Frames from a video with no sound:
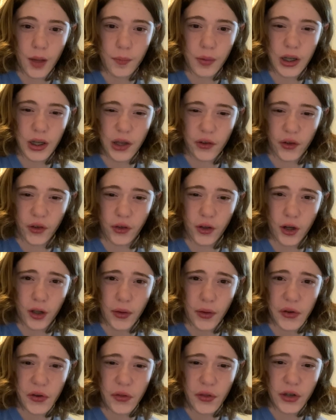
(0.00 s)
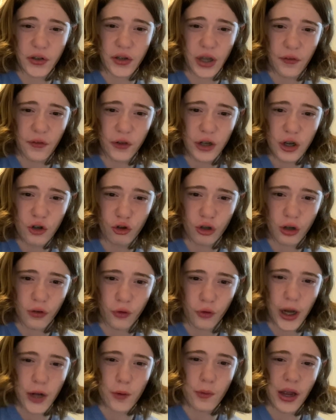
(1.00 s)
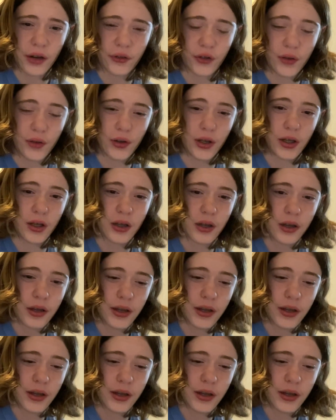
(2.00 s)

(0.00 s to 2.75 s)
because that's literally the definition of radioactivity.